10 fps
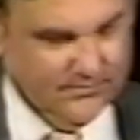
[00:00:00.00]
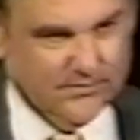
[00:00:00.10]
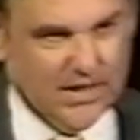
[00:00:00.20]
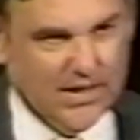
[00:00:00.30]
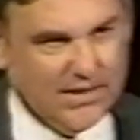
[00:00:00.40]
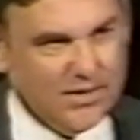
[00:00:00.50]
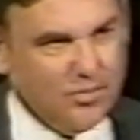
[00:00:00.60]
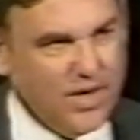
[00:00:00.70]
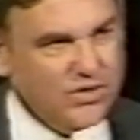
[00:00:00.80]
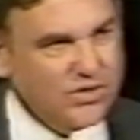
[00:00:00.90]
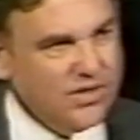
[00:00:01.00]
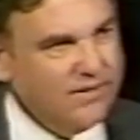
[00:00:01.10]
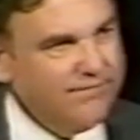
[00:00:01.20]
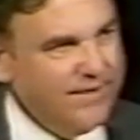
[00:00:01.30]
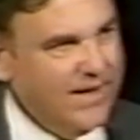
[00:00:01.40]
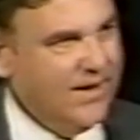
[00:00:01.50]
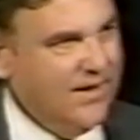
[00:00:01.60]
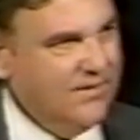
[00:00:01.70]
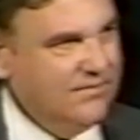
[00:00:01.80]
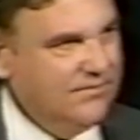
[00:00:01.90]
and that the press is unfair.
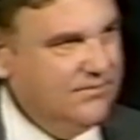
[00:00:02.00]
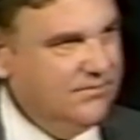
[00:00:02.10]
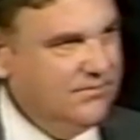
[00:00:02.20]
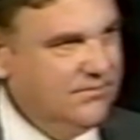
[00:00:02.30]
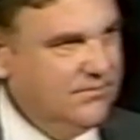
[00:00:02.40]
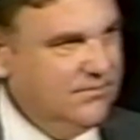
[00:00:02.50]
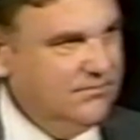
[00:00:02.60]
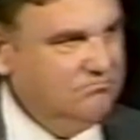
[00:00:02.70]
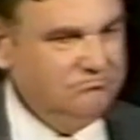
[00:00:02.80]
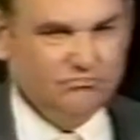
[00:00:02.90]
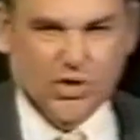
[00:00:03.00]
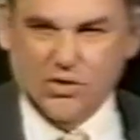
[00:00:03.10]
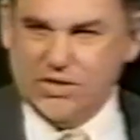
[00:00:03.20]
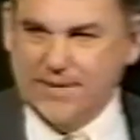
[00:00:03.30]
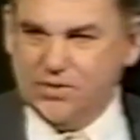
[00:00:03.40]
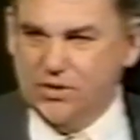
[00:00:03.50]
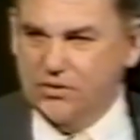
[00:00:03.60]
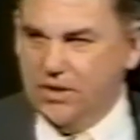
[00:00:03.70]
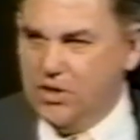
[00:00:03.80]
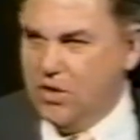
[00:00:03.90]
There is
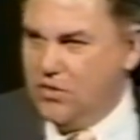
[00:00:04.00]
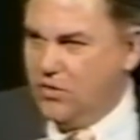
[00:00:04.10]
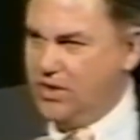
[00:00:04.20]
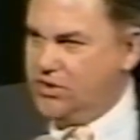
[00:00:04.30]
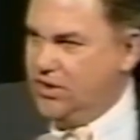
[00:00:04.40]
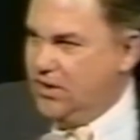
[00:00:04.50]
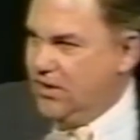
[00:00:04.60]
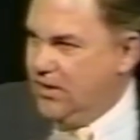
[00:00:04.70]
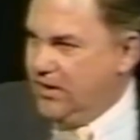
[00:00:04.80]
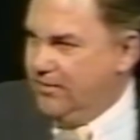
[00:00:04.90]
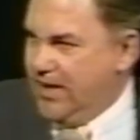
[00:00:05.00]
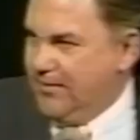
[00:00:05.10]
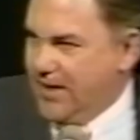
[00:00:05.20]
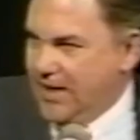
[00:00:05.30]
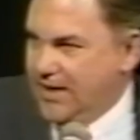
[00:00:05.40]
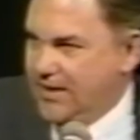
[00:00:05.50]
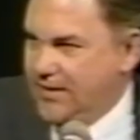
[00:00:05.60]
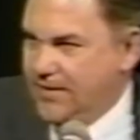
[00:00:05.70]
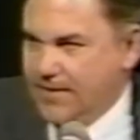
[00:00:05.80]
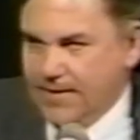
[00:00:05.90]
absolutely no question at all in my mind
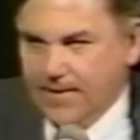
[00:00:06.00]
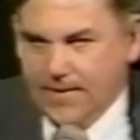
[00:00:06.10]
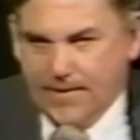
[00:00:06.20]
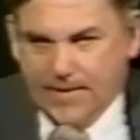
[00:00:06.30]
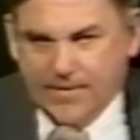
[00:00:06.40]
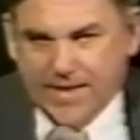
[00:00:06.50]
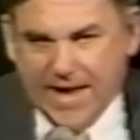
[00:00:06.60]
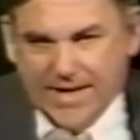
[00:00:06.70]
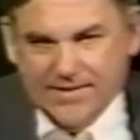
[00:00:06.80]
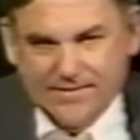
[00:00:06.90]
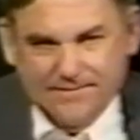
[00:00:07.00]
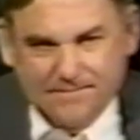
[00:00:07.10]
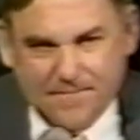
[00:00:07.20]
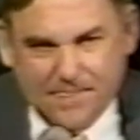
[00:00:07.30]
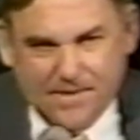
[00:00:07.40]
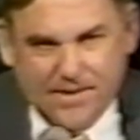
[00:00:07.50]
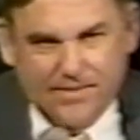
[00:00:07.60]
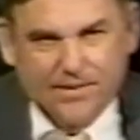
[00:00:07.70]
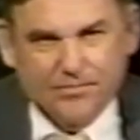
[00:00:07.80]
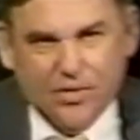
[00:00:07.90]
that
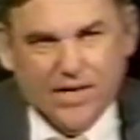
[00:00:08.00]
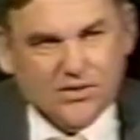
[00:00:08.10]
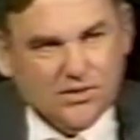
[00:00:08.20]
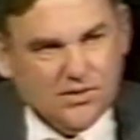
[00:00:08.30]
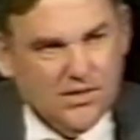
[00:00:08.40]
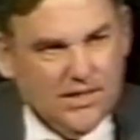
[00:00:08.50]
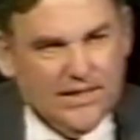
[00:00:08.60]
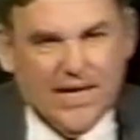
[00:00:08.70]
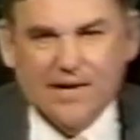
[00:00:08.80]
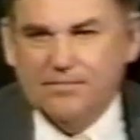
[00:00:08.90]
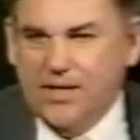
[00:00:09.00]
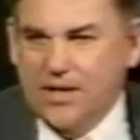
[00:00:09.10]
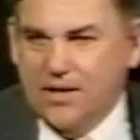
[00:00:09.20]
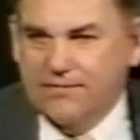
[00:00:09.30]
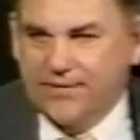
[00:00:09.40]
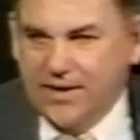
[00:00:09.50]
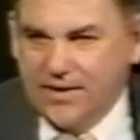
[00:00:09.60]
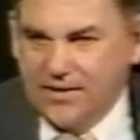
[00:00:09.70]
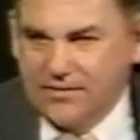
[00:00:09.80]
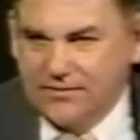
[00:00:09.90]
the press can be unfair,